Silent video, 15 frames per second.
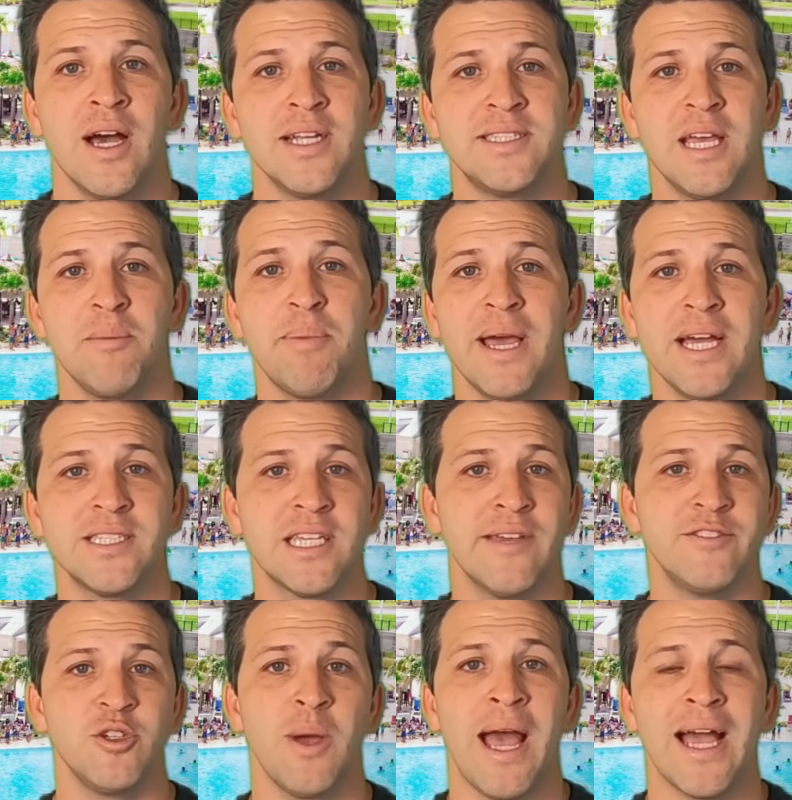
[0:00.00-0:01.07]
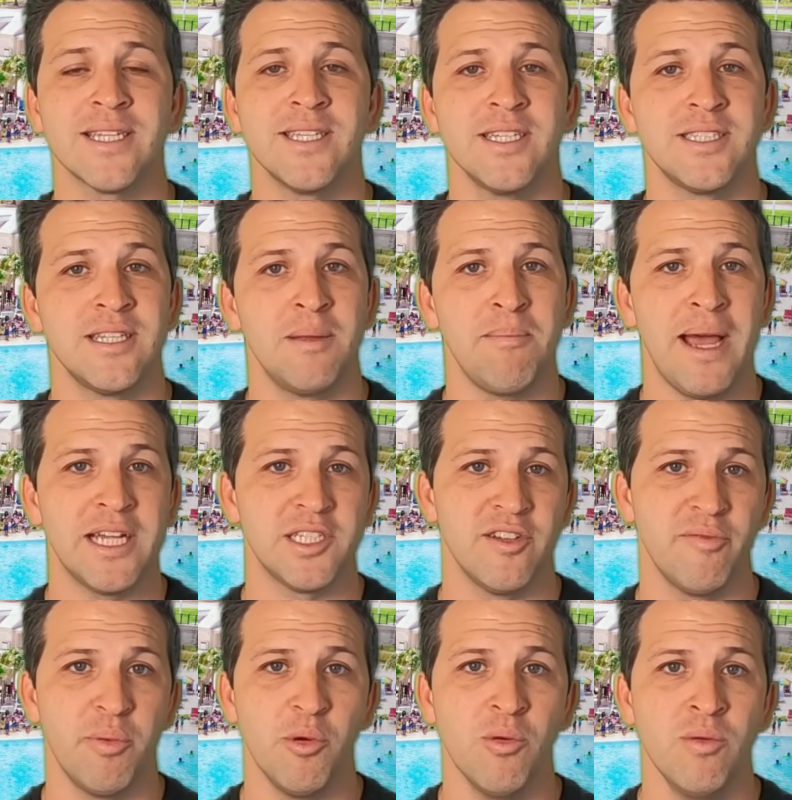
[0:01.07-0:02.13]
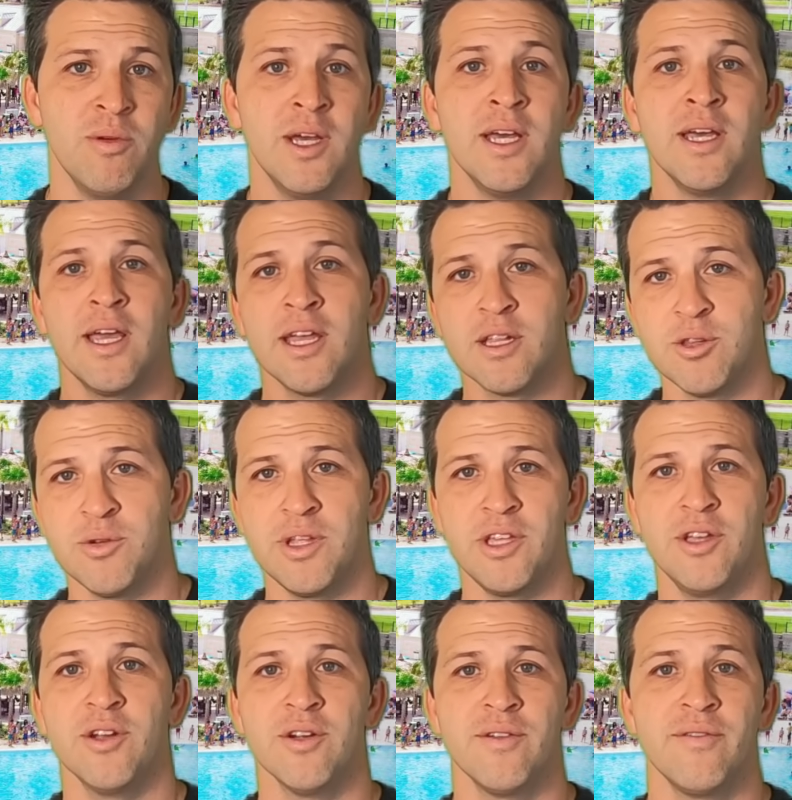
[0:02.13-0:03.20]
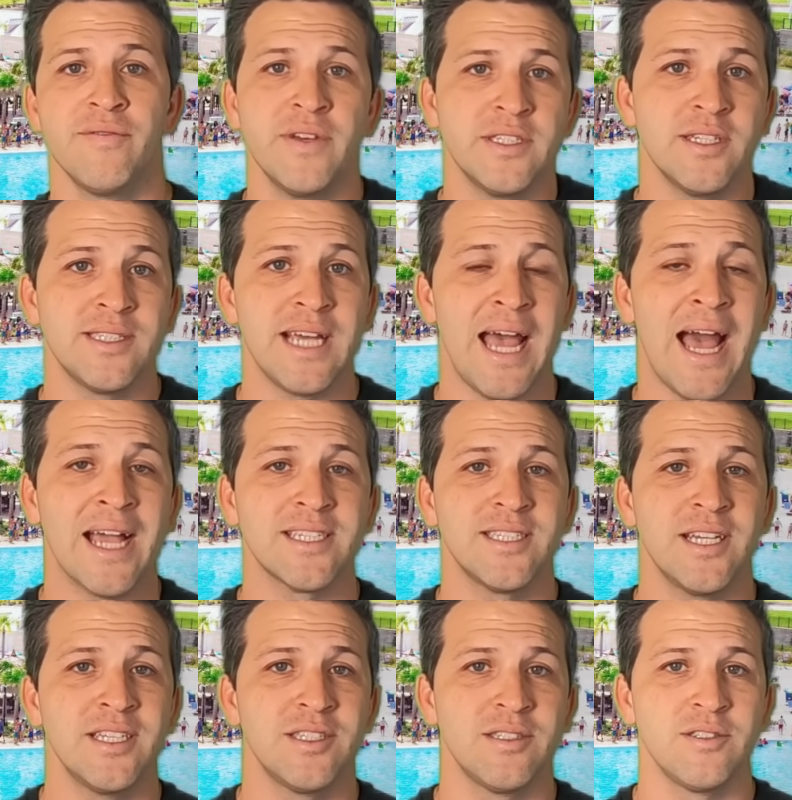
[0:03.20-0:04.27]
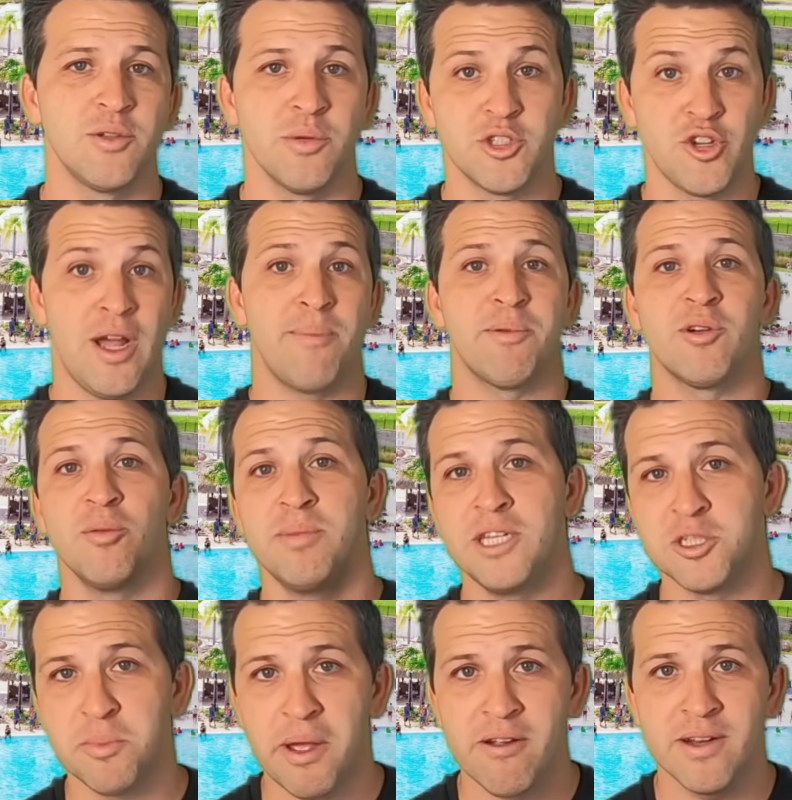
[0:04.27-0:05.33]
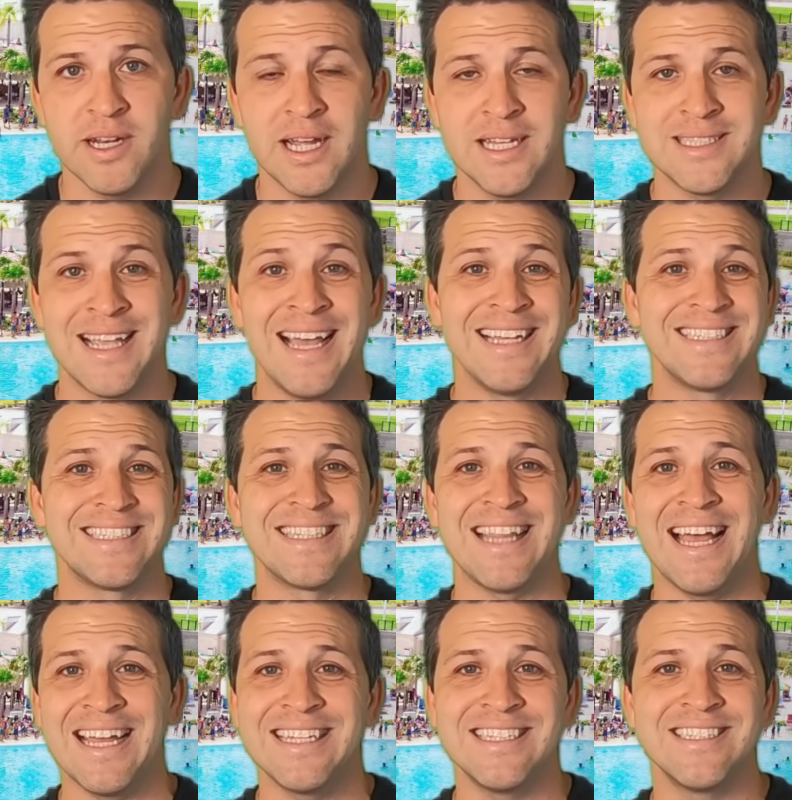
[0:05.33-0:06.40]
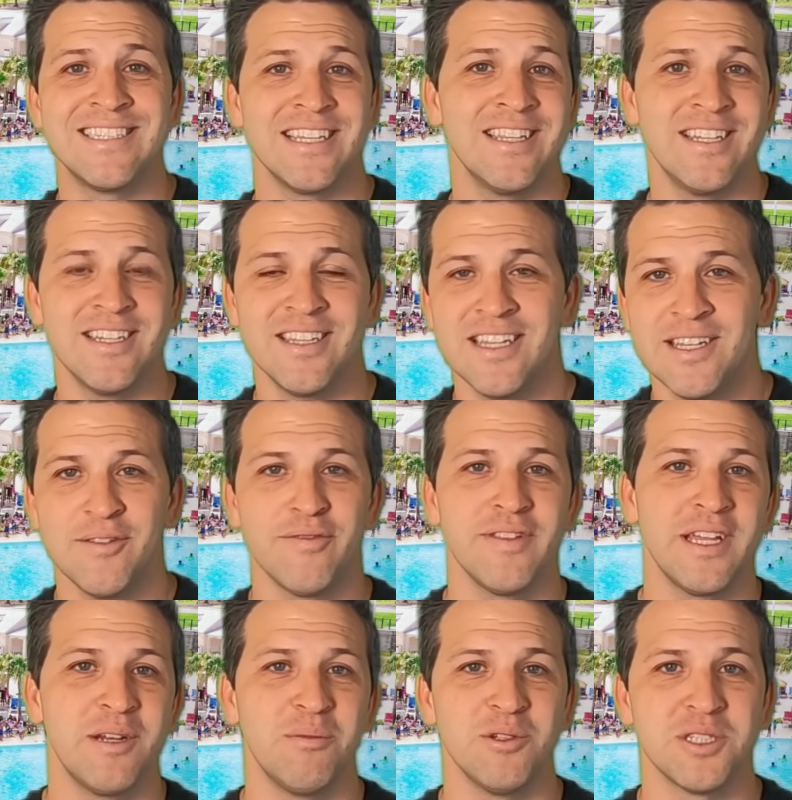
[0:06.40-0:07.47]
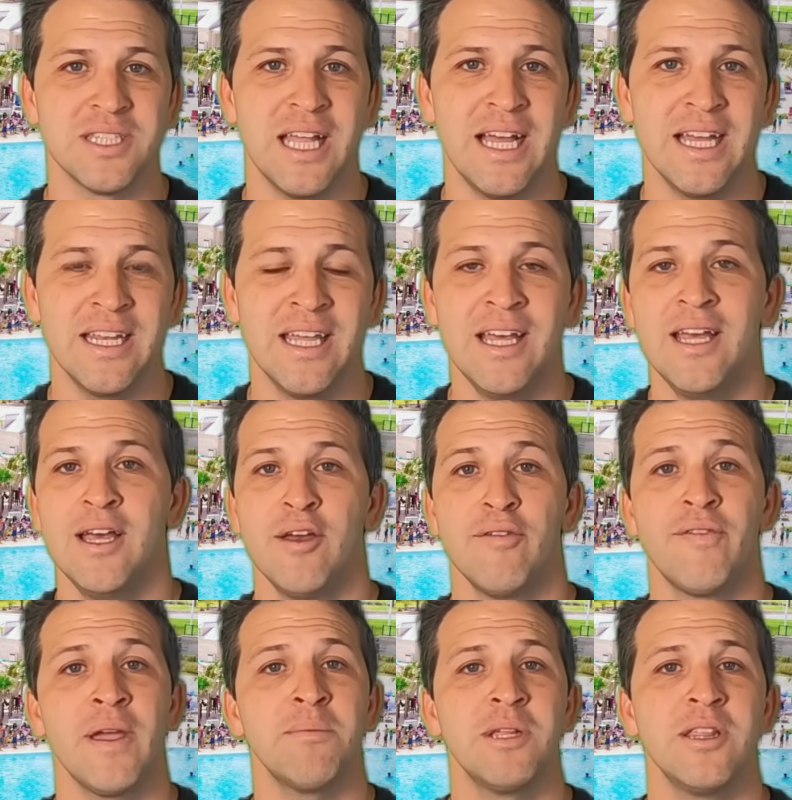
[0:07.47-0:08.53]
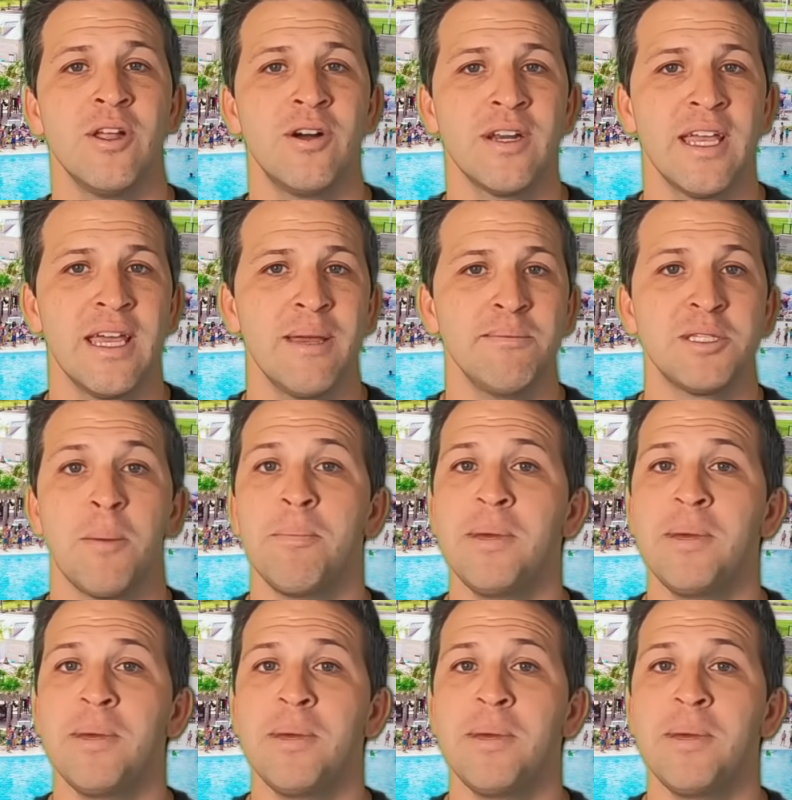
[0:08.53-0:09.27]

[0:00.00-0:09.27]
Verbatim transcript: A day pass gives you access to the massive pool, including your visit to access to a tropical beach paradise, Slidezilla, the inflatable slide, family lawn games,